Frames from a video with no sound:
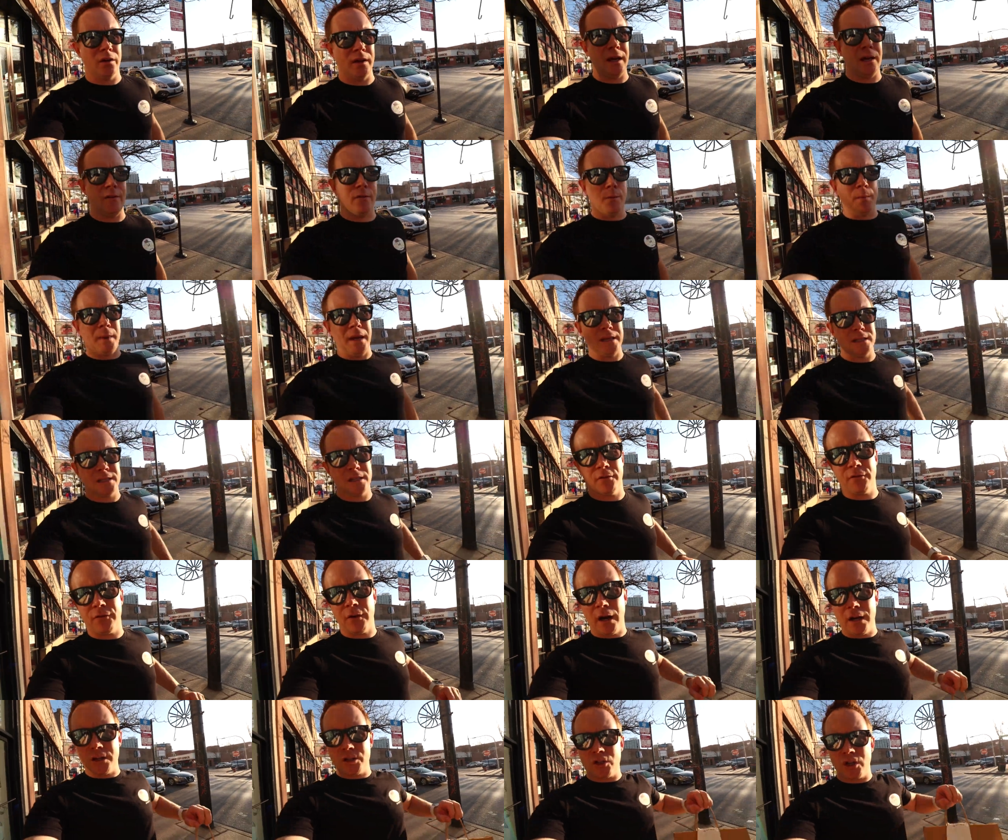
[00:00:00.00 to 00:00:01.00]
They have amazing
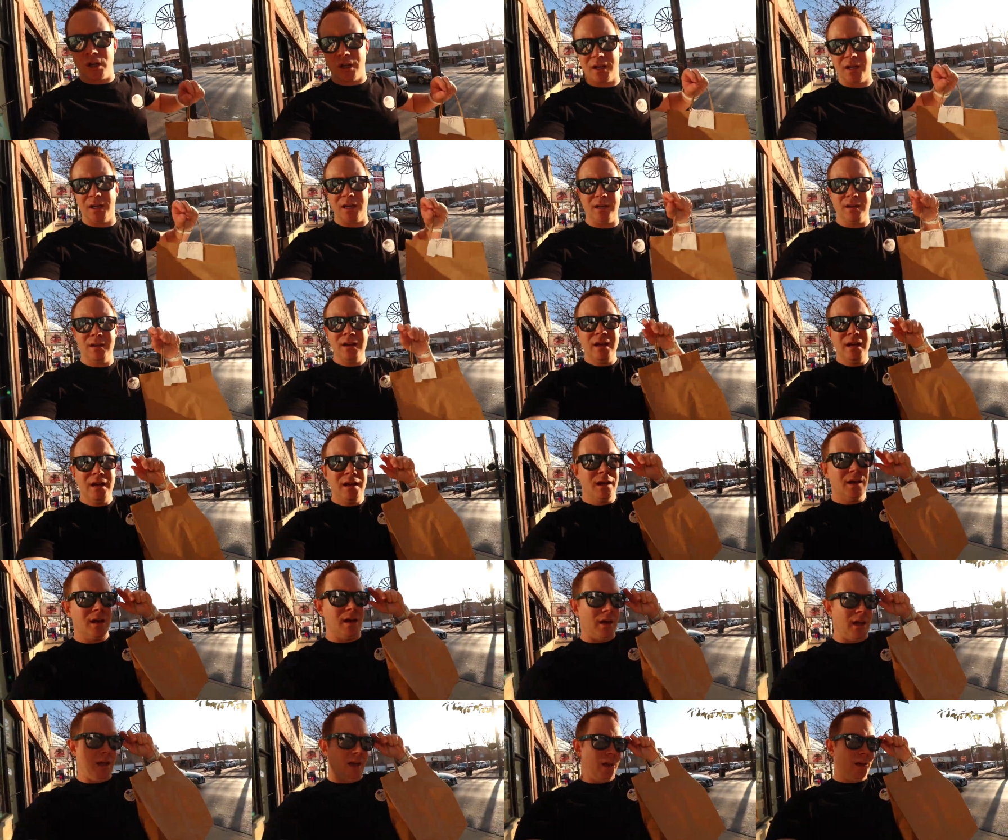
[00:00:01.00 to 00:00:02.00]
fried chicken.
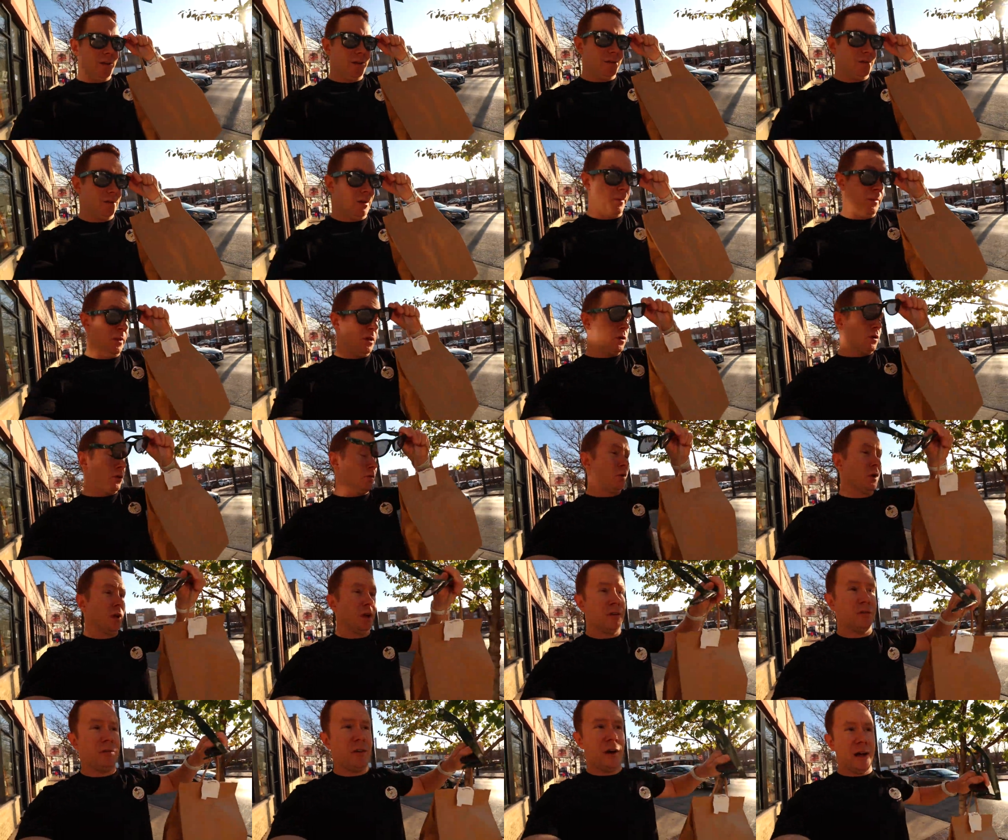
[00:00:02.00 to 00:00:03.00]
And I mean, you can
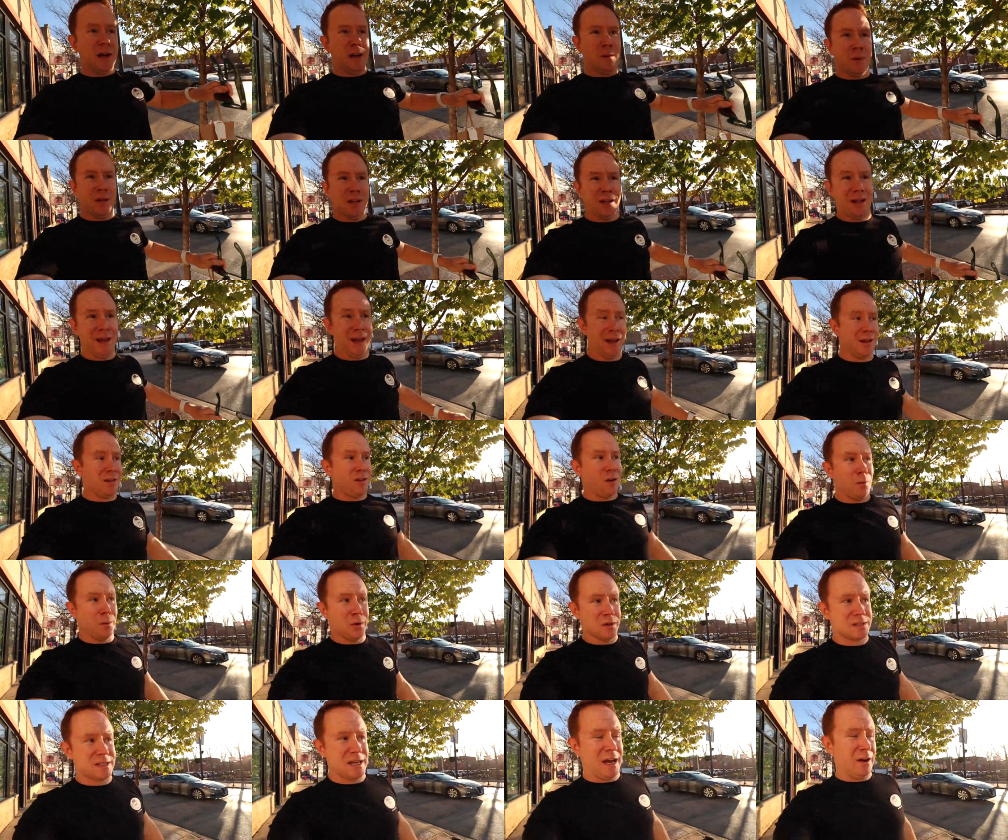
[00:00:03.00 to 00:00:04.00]
really find them in like
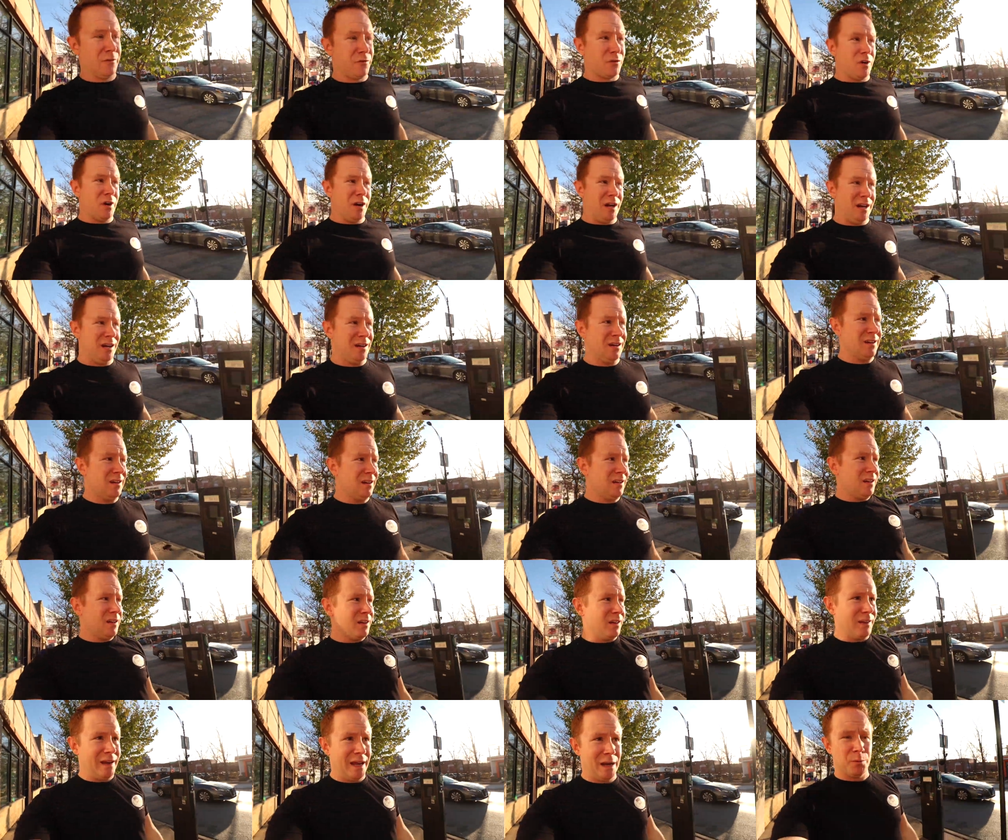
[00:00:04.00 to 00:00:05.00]
almost every
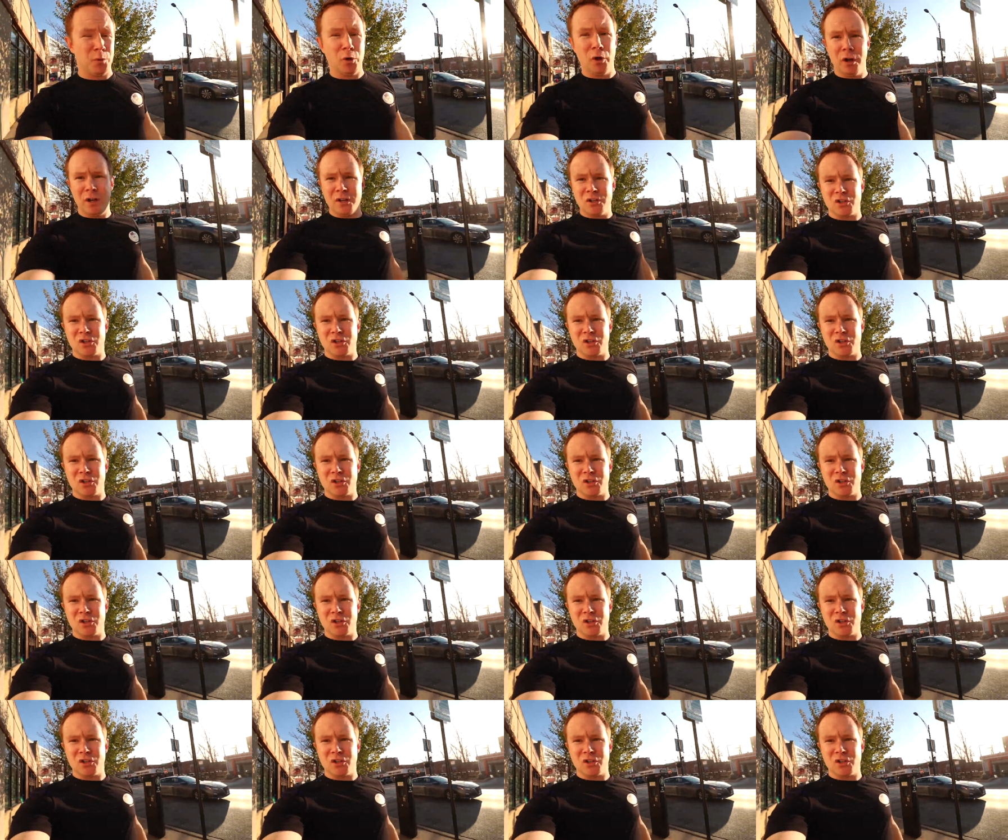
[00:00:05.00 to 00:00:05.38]
neighborhood in